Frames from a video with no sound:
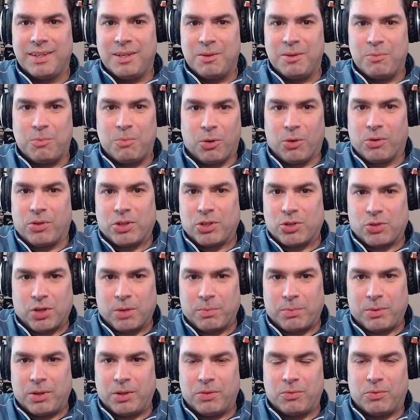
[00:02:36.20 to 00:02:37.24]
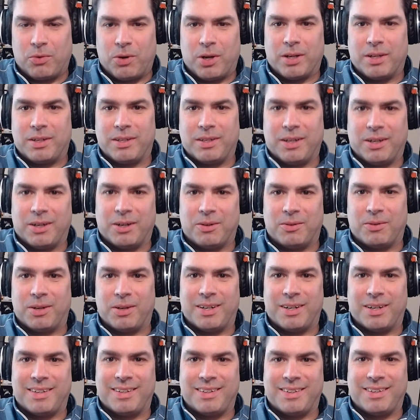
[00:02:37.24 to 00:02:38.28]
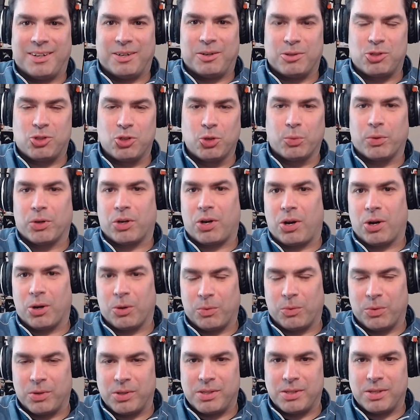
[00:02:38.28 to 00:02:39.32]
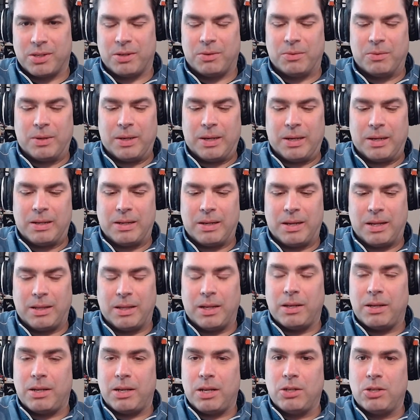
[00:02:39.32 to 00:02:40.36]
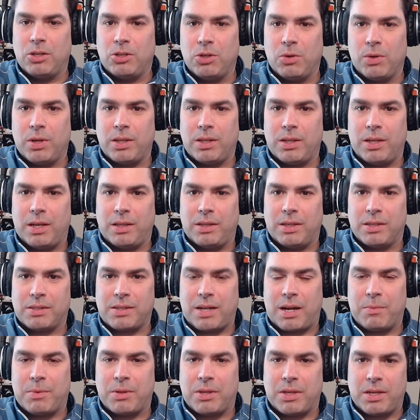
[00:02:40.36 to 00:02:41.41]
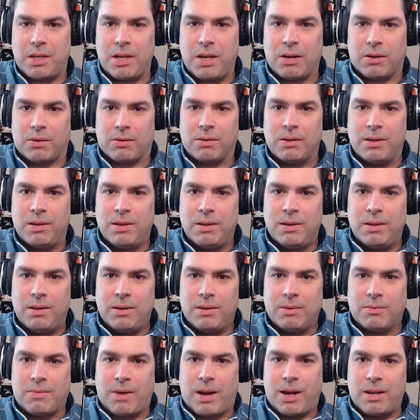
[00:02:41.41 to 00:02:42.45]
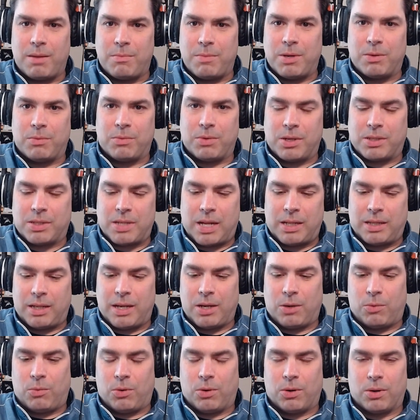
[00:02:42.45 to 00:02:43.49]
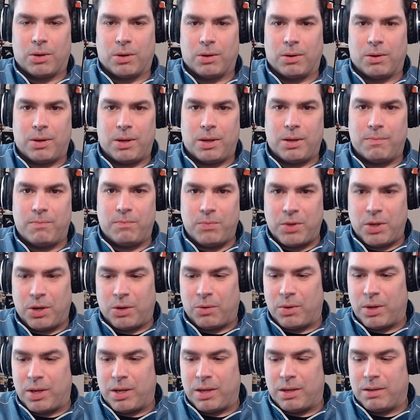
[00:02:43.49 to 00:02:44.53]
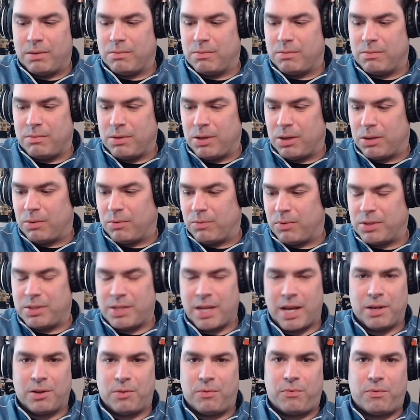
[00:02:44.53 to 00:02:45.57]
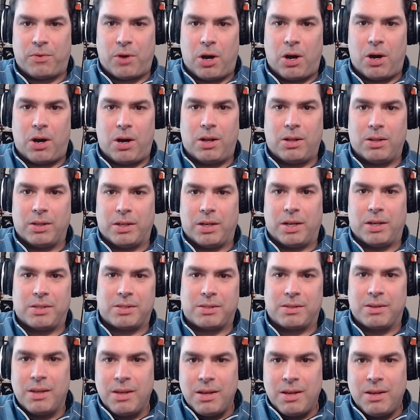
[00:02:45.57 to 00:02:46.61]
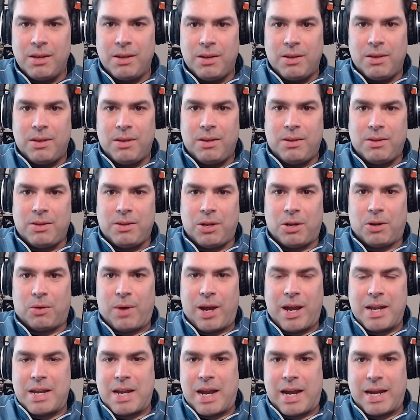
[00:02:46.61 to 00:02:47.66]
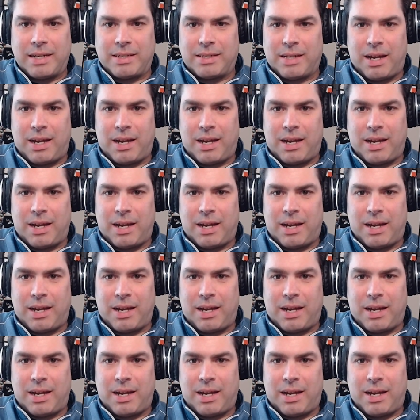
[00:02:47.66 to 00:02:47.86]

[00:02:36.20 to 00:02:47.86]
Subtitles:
More than triple of what, you know, a supercar would do, and to do it in this time of the year, right? I mean, it's not like we're, you know, in, you know, the dead of fall and it's, you know, at nighttime.